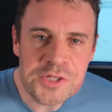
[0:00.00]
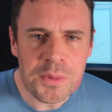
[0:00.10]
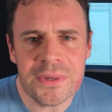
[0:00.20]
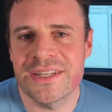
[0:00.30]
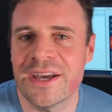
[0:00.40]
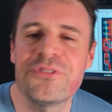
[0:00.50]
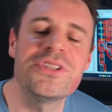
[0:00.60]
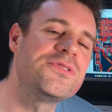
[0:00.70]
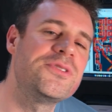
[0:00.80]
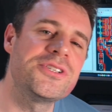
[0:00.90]
that's probably enough for
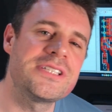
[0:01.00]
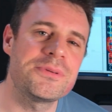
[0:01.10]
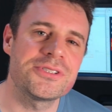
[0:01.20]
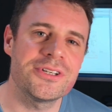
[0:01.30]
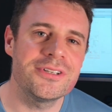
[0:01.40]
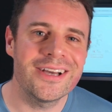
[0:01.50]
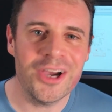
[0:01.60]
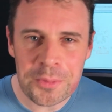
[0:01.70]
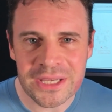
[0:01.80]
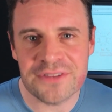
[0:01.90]
this first episode. I
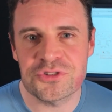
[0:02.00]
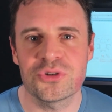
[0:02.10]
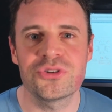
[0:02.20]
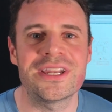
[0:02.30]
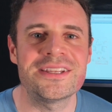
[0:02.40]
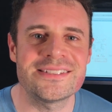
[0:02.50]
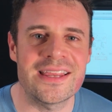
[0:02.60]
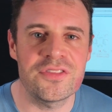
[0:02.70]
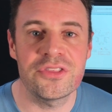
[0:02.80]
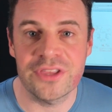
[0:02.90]
hope it gives you a good
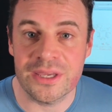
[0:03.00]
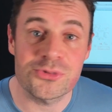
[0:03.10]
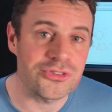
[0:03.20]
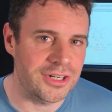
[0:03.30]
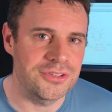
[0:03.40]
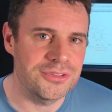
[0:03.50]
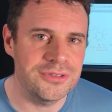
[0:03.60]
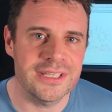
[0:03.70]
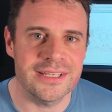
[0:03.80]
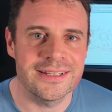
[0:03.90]
understanding of the thing I'm trying to do
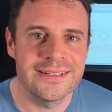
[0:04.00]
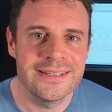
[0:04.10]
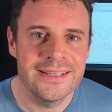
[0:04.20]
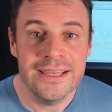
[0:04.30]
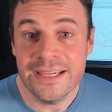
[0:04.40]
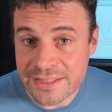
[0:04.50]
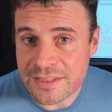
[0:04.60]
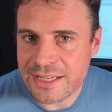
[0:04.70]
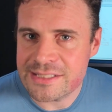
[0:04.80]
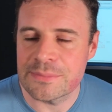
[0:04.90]
here. In the
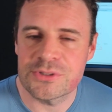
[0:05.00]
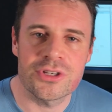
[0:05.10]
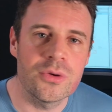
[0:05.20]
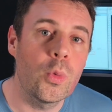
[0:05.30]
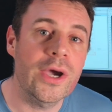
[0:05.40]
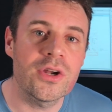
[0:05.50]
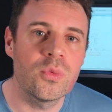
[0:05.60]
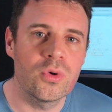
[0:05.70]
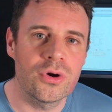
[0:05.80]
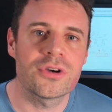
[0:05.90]
next episode, we're going to
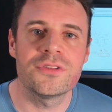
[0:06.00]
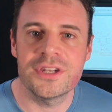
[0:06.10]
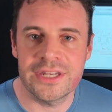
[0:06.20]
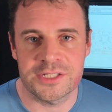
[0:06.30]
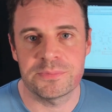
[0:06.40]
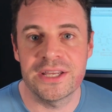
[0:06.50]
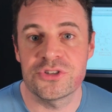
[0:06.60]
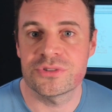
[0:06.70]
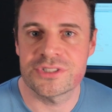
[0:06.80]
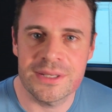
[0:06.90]
work on the next
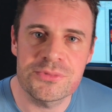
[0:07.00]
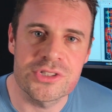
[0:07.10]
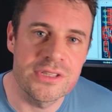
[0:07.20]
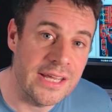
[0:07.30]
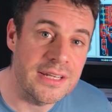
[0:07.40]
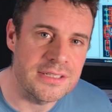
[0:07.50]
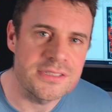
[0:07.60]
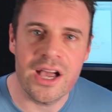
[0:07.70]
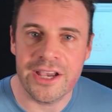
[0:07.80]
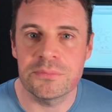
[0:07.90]
major assumption. That
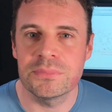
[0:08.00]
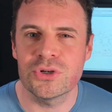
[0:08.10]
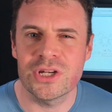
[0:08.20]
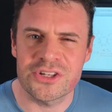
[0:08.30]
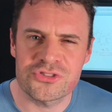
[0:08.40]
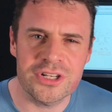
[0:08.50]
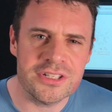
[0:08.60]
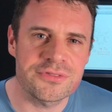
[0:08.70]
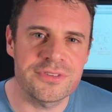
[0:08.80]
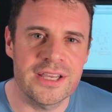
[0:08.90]
is, I can build an electronic
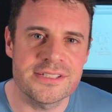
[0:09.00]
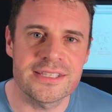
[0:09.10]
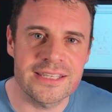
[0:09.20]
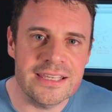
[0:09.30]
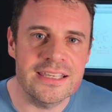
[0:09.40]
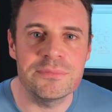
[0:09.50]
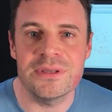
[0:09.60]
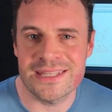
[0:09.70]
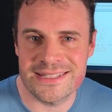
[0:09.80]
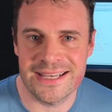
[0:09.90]
device that can give me
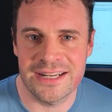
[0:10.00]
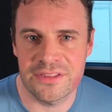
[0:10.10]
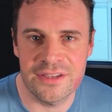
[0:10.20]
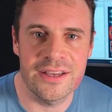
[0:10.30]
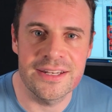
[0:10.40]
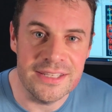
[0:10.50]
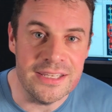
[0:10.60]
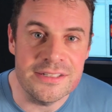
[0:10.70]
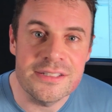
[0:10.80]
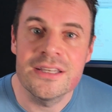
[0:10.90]
the data that I
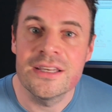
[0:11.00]
need,